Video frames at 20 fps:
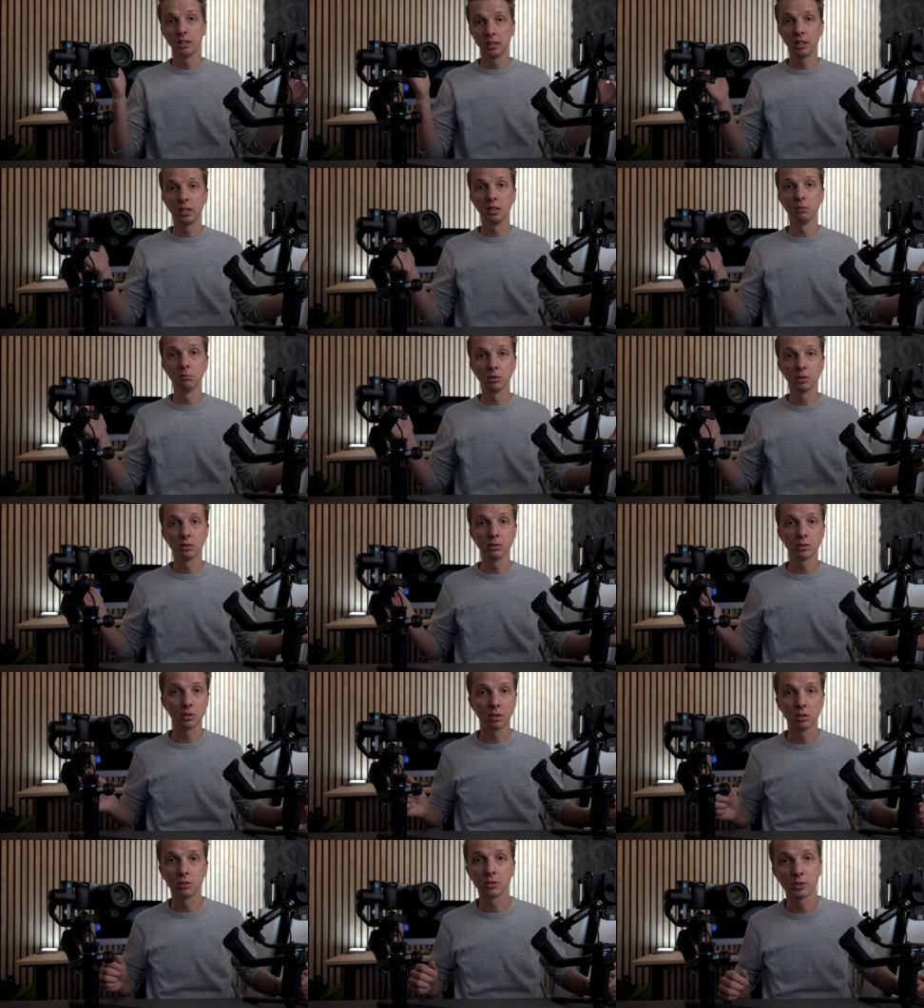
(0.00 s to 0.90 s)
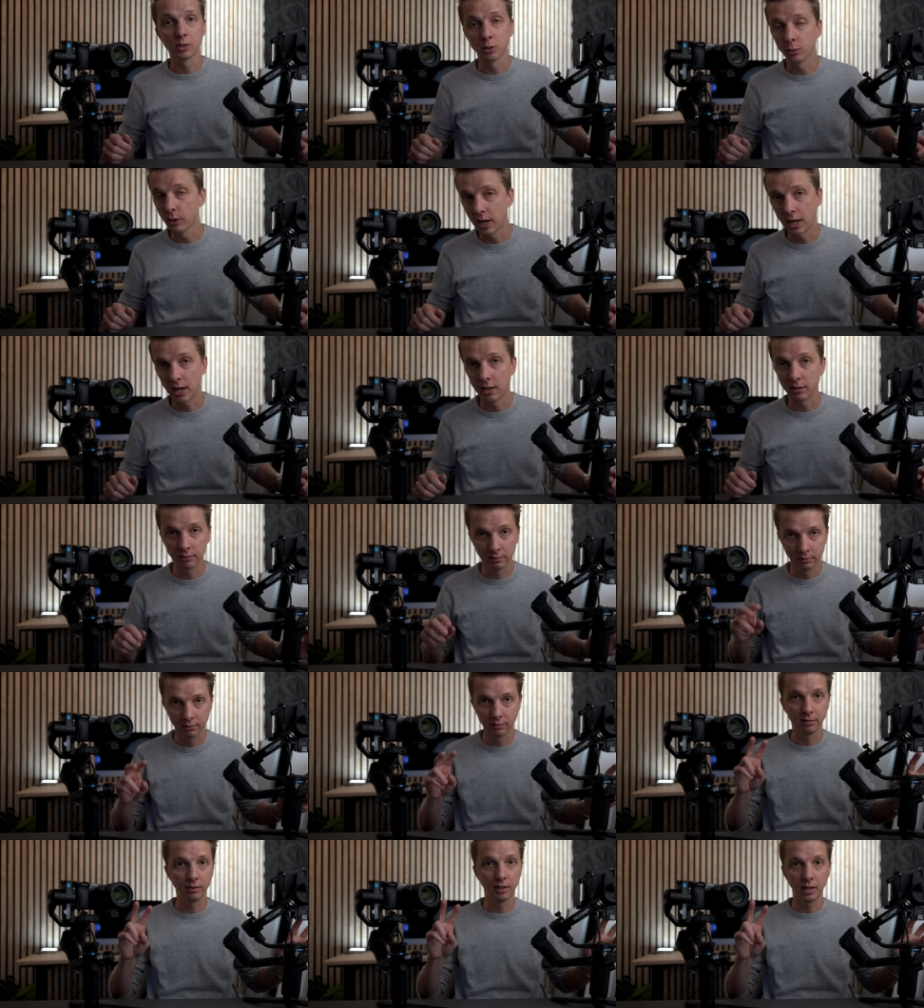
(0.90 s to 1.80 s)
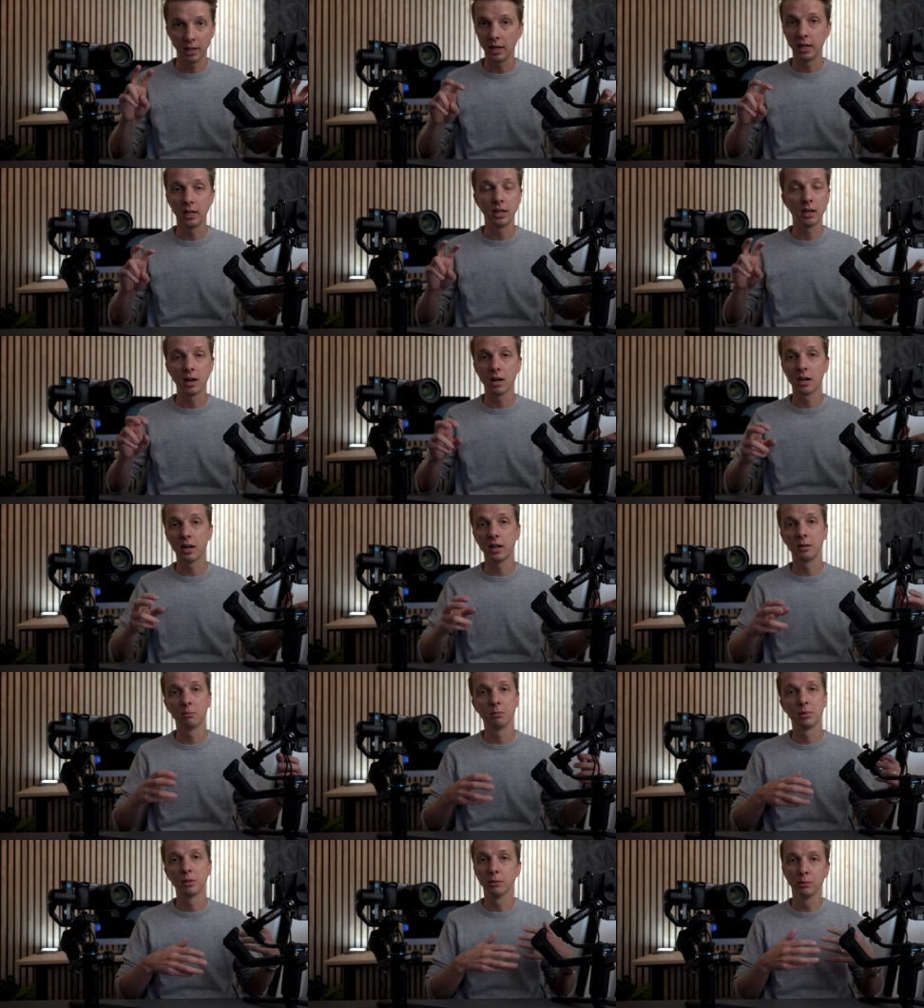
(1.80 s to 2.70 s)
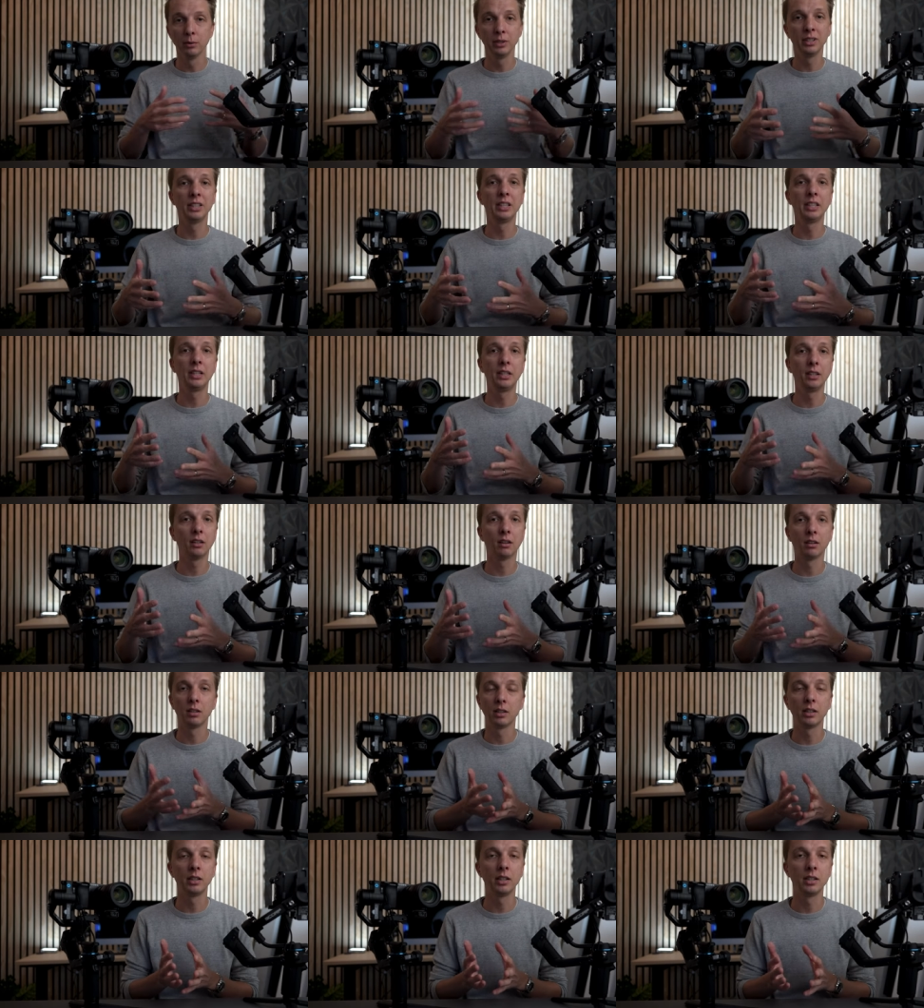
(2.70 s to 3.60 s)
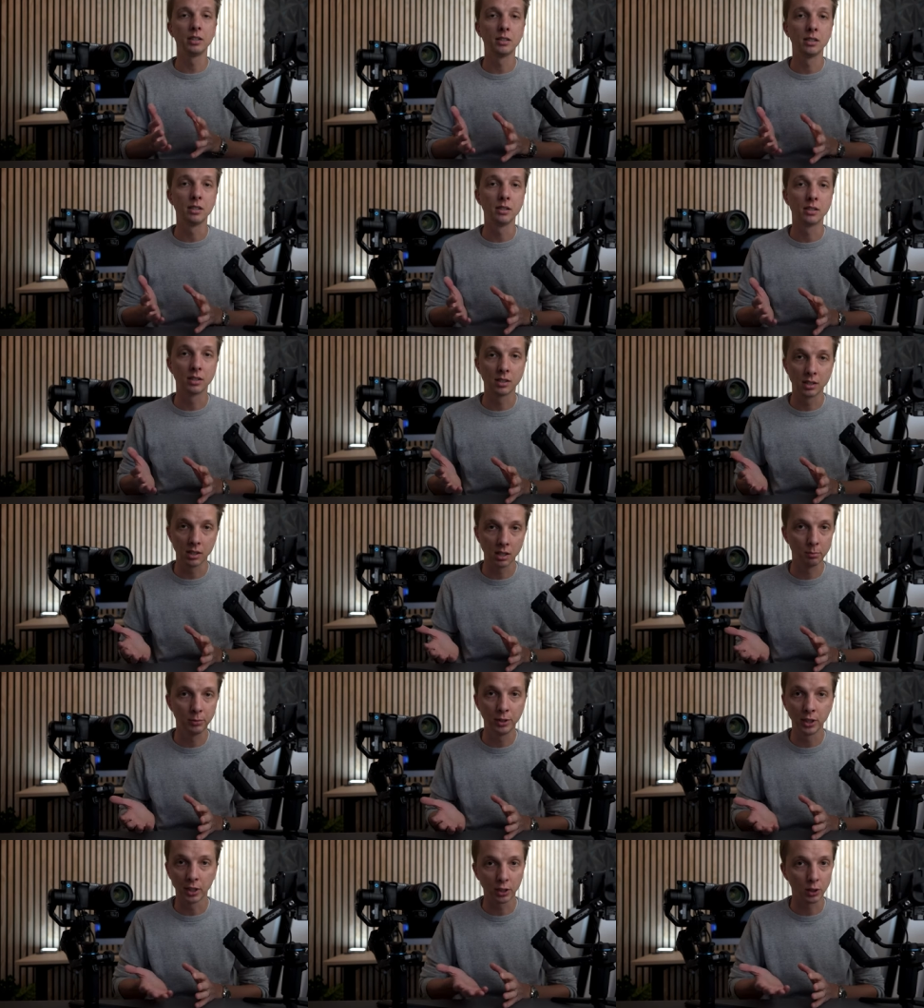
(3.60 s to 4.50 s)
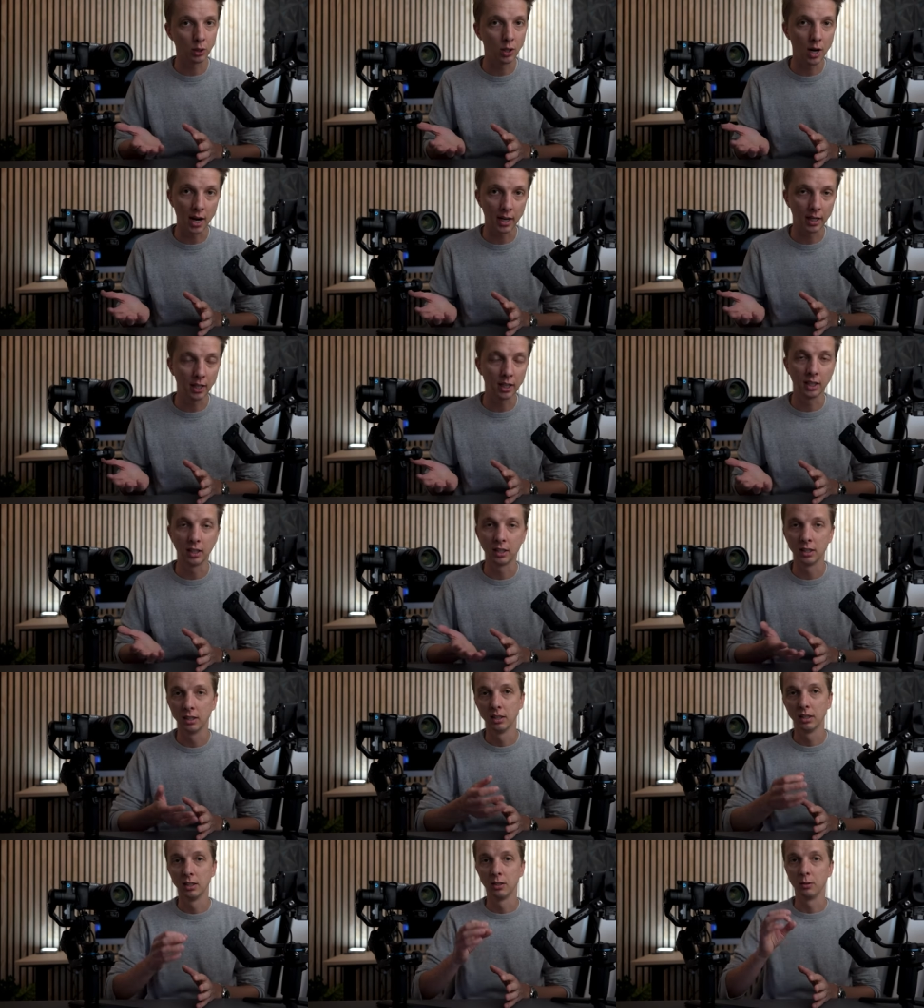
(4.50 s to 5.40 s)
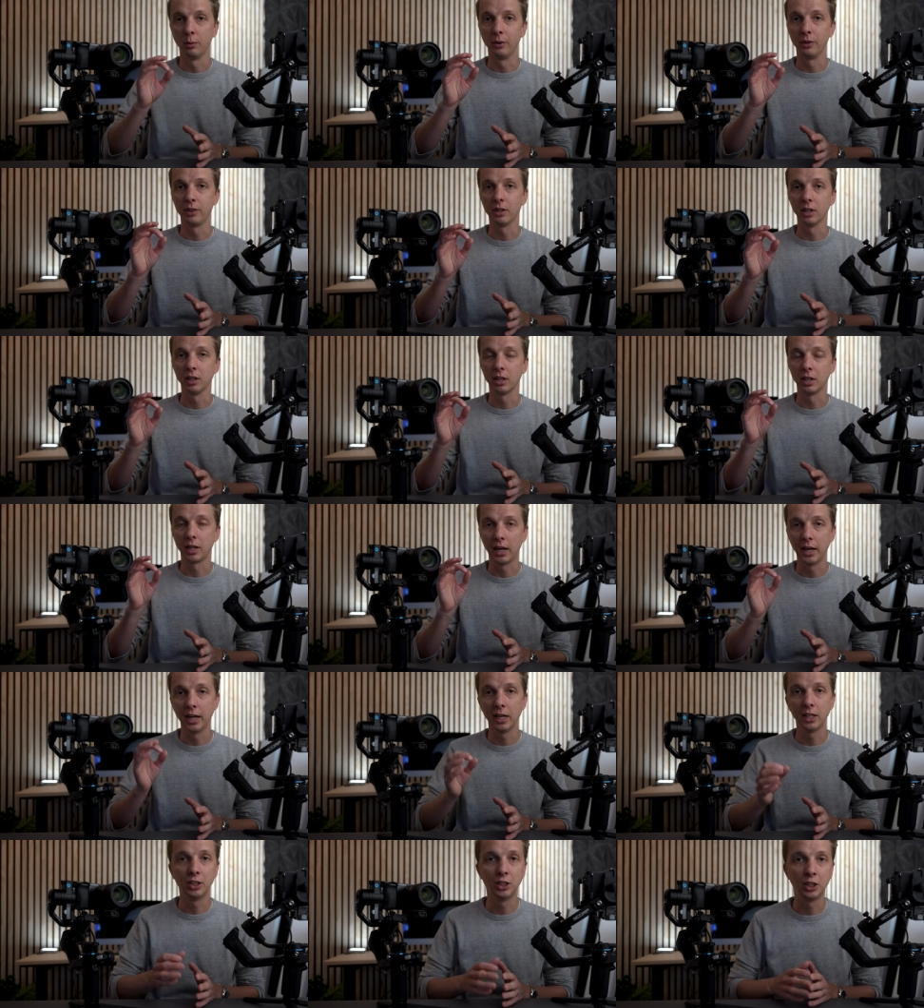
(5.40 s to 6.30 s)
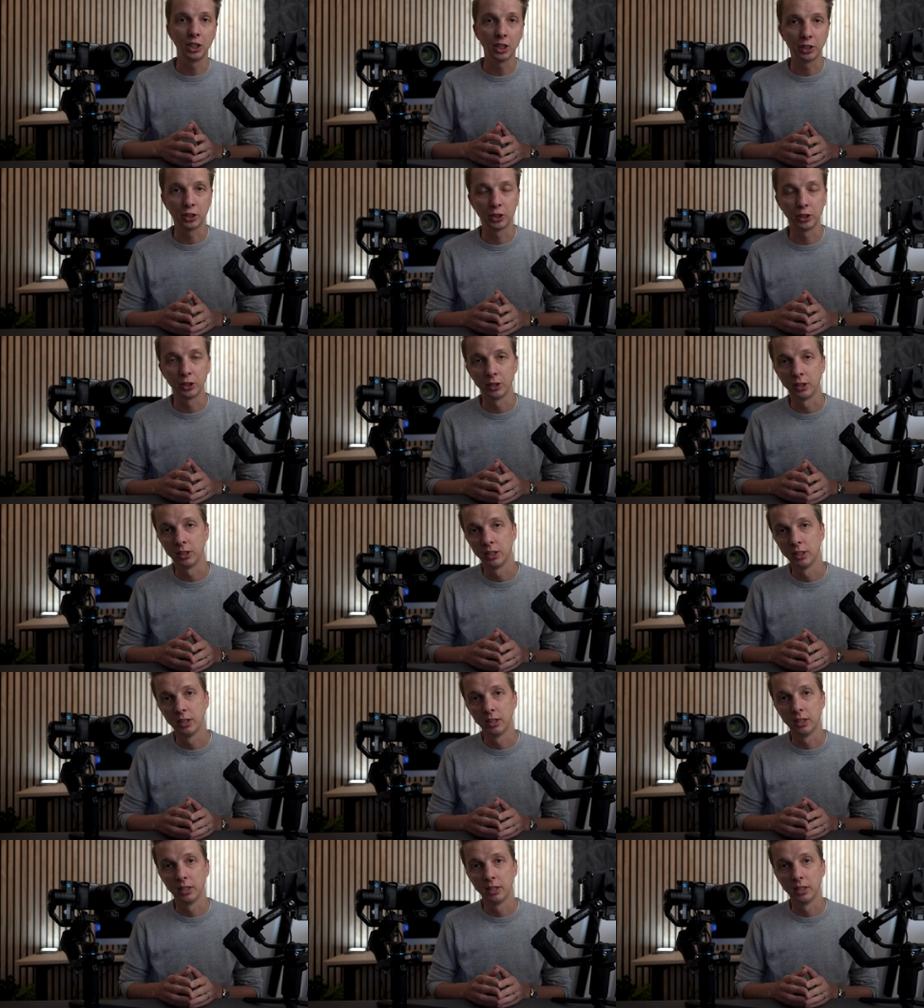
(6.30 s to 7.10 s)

gimbals also have AI, but really all it is subject tracking with a hand gesture.